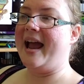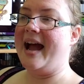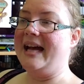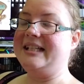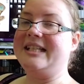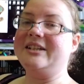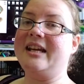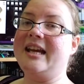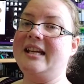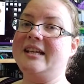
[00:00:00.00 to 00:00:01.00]
I still
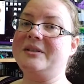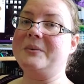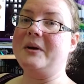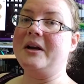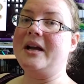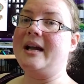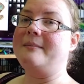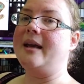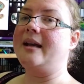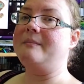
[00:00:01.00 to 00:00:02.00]
can't get it to work.
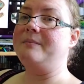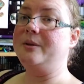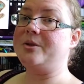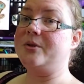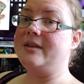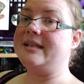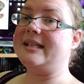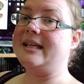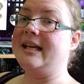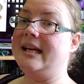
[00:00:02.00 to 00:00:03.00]
I'm getting blue
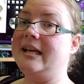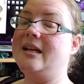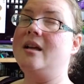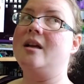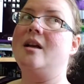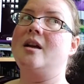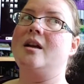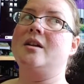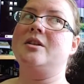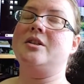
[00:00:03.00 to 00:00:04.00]
streaks in it
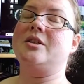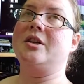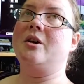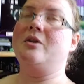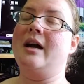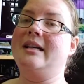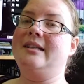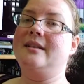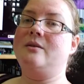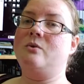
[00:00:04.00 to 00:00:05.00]
so I
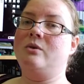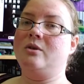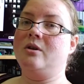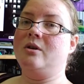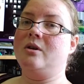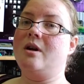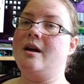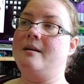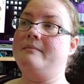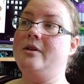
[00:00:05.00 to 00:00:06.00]
did order
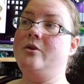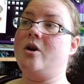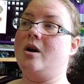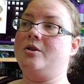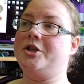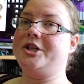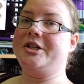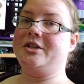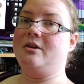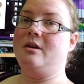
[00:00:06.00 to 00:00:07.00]
um, new
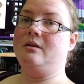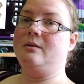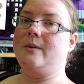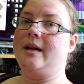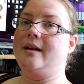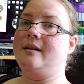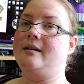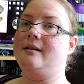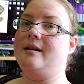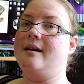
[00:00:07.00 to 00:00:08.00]
cartridges are on their way
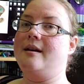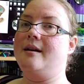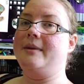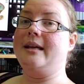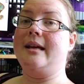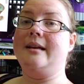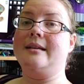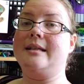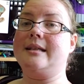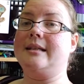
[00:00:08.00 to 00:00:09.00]
um, in
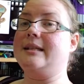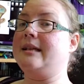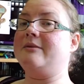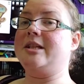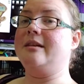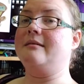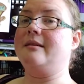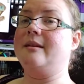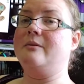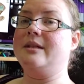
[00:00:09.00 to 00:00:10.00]
case because that was the other
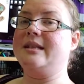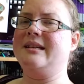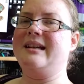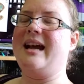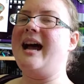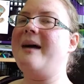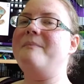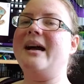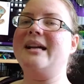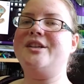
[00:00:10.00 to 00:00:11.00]
thing was it
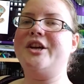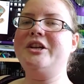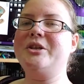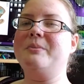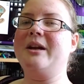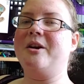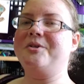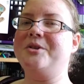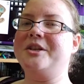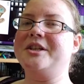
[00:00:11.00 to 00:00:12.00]
I changed my
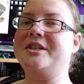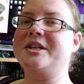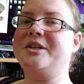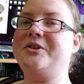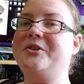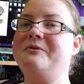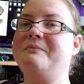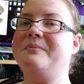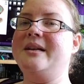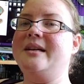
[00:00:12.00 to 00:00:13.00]
cartridges. It
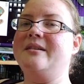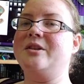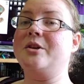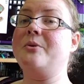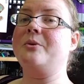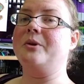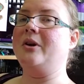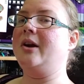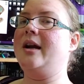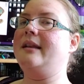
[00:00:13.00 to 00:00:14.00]
shouldn't be the toner
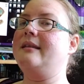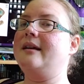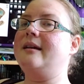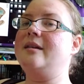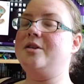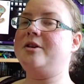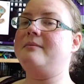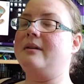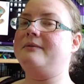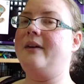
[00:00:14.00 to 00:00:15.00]
or anything. It should
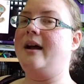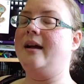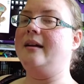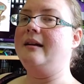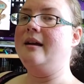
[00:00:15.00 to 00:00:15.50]
be fine.